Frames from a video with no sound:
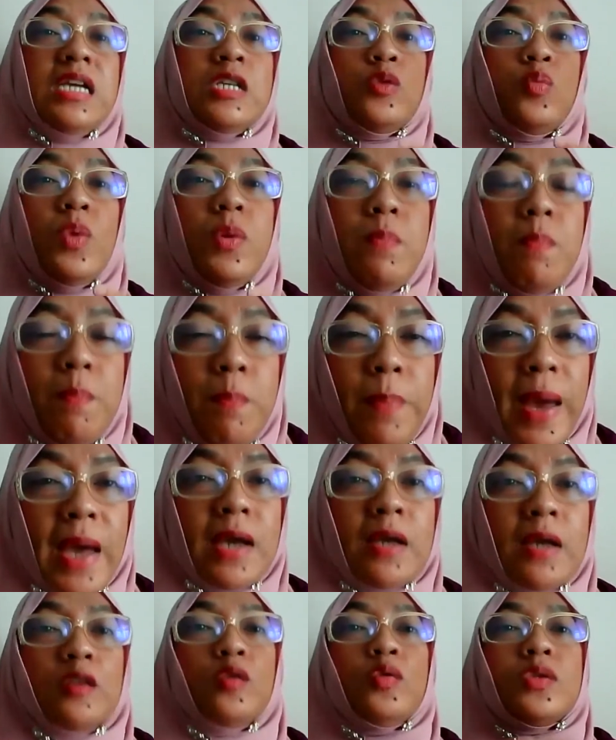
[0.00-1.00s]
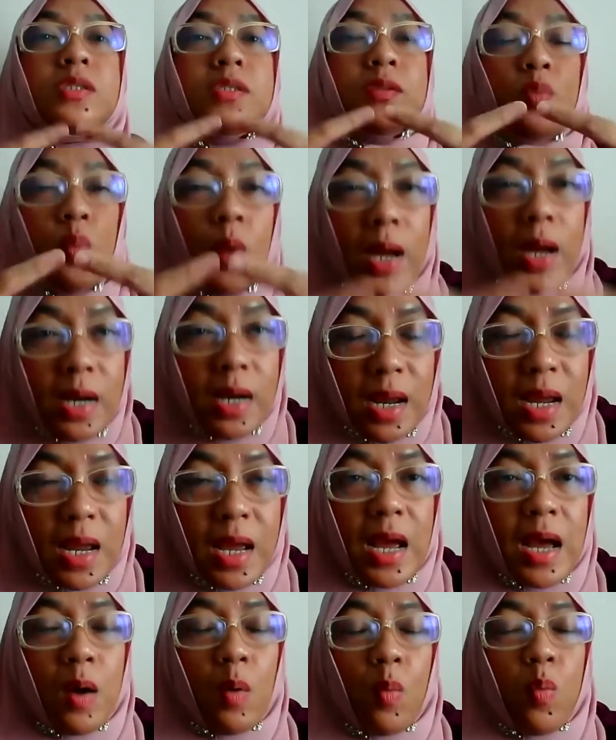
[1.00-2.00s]
It's we back to one
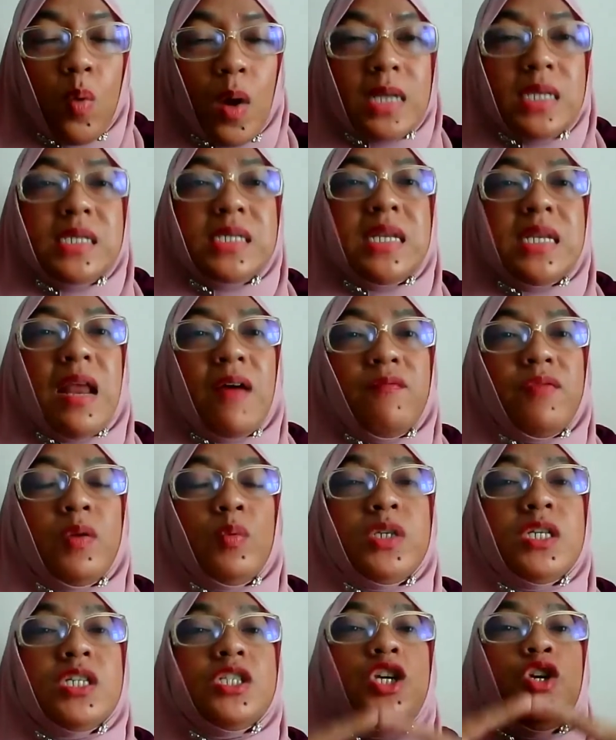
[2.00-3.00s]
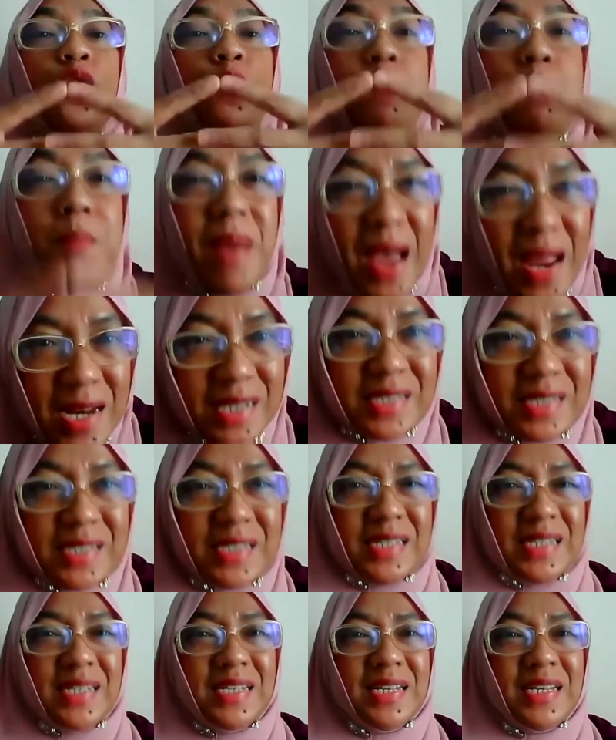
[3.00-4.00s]
one's level, which is
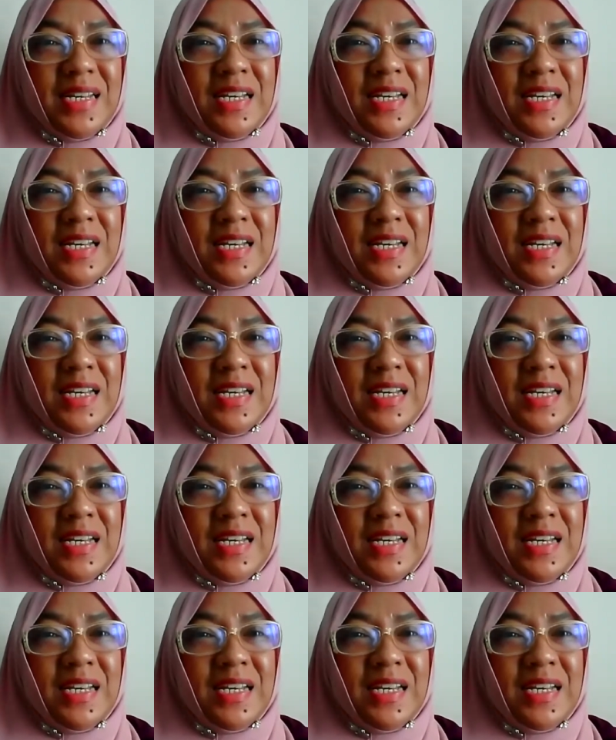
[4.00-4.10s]
humanity.